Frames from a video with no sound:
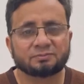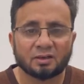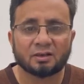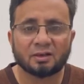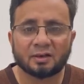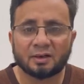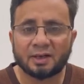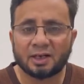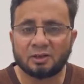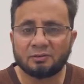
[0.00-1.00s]
A
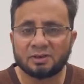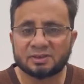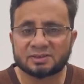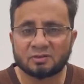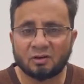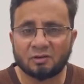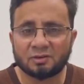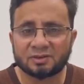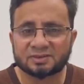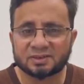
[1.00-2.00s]
conclusion is not
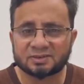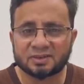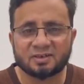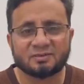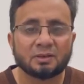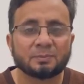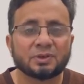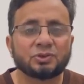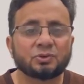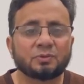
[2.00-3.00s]
necessary.
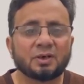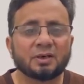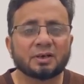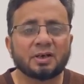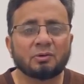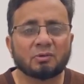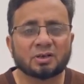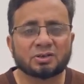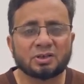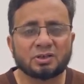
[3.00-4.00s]
Your
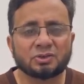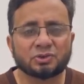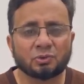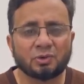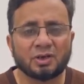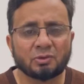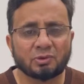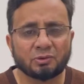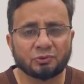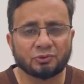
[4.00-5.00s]
introduction should
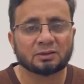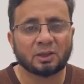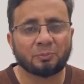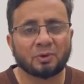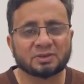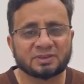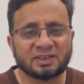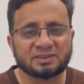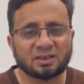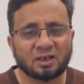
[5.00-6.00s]
introduce the
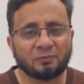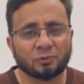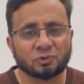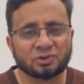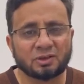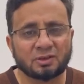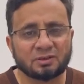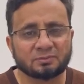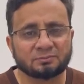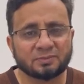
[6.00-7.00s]
process or flowchart
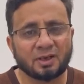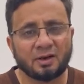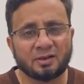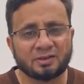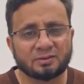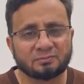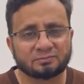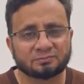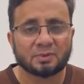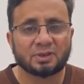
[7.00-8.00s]
and
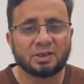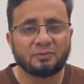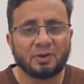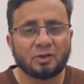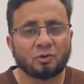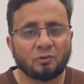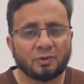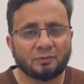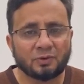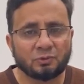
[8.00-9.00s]
give an
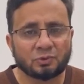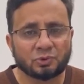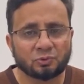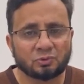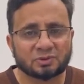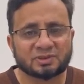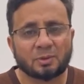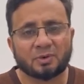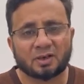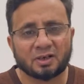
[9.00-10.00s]
overview to
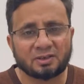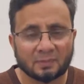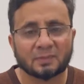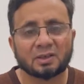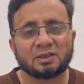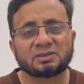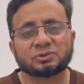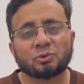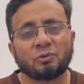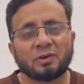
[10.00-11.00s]
summarize
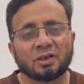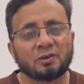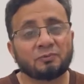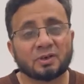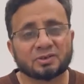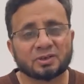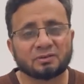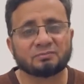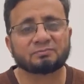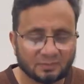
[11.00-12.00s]
its overall function.